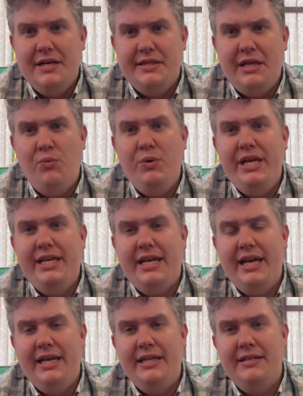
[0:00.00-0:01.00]
that we
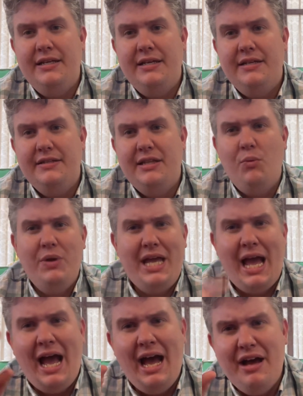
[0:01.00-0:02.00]

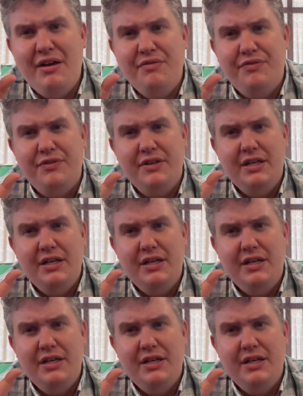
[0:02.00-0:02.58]
have